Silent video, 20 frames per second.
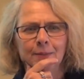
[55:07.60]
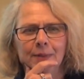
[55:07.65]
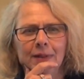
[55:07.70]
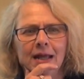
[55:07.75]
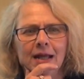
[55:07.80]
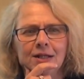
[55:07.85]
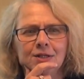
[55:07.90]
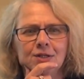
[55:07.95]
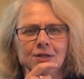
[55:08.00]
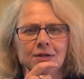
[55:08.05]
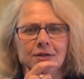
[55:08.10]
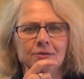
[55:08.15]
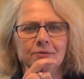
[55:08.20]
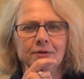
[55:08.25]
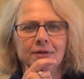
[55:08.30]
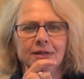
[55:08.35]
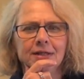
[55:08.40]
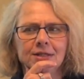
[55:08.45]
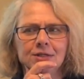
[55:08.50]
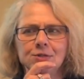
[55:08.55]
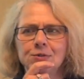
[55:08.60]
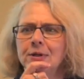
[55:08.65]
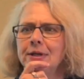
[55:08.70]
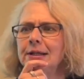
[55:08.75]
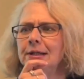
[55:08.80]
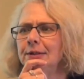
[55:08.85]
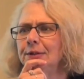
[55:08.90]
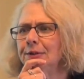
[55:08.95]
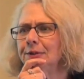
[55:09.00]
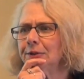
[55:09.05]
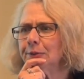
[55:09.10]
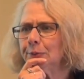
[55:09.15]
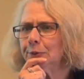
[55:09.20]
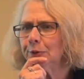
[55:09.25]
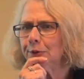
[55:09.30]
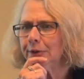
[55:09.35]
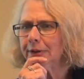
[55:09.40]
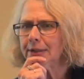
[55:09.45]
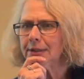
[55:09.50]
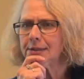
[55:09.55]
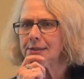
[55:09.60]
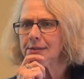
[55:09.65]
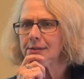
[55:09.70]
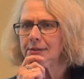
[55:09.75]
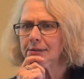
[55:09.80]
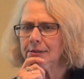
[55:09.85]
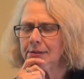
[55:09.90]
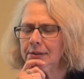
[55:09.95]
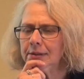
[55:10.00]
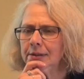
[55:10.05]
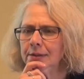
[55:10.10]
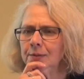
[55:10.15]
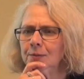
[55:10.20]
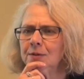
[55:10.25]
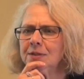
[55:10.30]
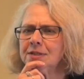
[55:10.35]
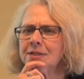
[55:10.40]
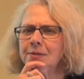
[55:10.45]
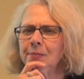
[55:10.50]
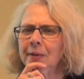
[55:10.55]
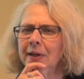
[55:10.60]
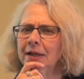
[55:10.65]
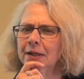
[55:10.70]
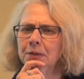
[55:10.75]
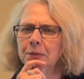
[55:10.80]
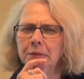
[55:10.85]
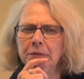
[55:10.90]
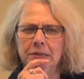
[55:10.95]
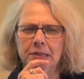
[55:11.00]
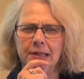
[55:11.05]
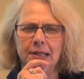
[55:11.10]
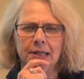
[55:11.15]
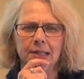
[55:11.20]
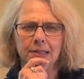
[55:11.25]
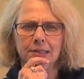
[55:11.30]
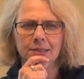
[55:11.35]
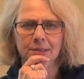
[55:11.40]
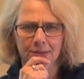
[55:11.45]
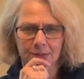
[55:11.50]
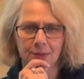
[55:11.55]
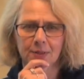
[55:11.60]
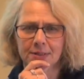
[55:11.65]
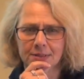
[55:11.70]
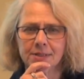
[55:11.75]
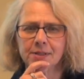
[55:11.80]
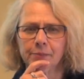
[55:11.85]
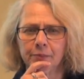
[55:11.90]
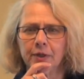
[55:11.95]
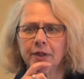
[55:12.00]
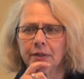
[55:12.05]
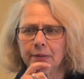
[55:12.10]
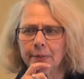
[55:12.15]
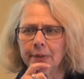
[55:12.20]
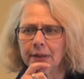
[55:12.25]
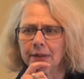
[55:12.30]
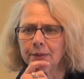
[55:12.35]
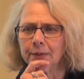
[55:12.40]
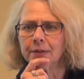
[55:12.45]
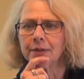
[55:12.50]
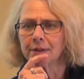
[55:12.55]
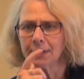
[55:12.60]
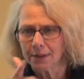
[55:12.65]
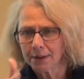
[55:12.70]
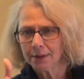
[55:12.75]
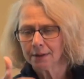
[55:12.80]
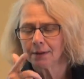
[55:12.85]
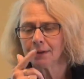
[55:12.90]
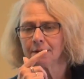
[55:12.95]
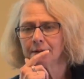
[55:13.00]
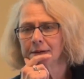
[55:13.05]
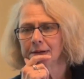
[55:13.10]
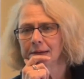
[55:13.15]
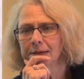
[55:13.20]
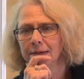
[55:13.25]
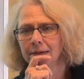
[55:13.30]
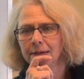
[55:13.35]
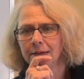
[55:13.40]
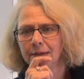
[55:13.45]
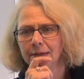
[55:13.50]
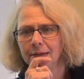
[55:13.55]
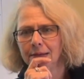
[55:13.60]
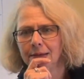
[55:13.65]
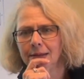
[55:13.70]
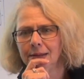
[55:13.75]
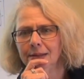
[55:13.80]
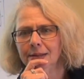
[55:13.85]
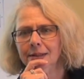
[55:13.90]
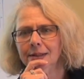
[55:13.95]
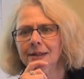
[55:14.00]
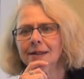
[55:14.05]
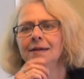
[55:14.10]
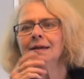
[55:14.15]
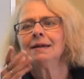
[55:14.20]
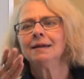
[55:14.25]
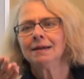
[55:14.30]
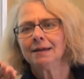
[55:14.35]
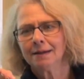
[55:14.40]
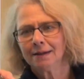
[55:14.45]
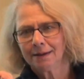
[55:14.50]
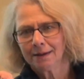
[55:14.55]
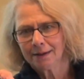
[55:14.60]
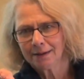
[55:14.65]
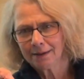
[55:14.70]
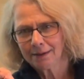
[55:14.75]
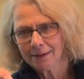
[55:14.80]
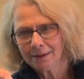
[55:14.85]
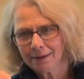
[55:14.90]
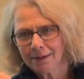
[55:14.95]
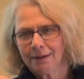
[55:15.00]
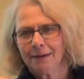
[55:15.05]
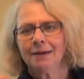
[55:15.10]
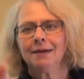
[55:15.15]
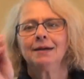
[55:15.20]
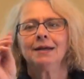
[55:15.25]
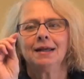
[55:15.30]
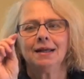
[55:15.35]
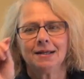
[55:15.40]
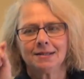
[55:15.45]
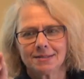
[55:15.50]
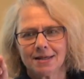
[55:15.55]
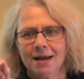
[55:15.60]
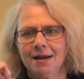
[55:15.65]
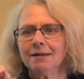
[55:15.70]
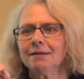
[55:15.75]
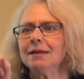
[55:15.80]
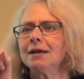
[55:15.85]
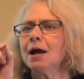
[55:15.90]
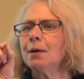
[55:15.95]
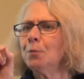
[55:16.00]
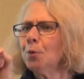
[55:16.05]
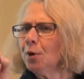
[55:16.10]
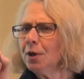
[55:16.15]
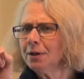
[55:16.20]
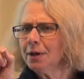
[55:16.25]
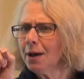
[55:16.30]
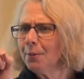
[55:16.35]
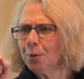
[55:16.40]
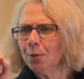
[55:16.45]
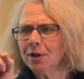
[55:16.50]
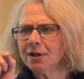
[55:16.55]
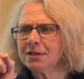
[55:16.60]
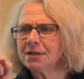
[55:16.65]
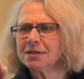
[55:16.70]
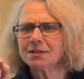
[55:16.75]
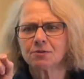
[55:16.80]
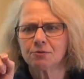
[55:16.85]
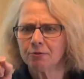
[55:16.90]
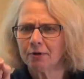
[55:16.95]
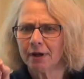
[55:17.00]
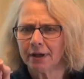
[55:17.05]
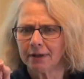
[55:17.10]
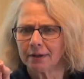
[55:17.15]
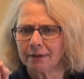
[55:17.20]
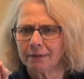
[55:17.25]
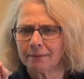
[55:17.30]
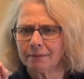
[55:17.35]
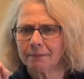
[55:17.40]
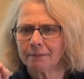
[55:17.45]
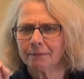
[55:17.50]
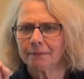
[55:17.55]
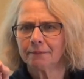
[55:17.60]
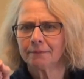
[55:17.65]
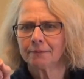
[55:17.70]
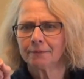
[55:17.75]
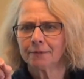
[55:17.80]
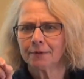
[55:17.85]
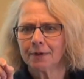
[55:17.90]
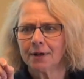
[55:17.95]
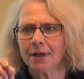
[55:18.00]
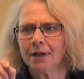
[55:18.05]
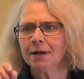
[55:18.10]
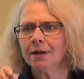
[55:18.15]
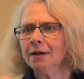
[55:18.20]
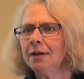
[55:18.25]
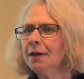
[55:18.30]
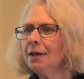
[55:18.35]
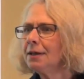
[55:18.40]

Black dot running straight along the point. What's the matter with that? There is something the matter with it. A point is, is usually a single location. Exactly. A point, a point doesn't run. Mm -hmm. Okay?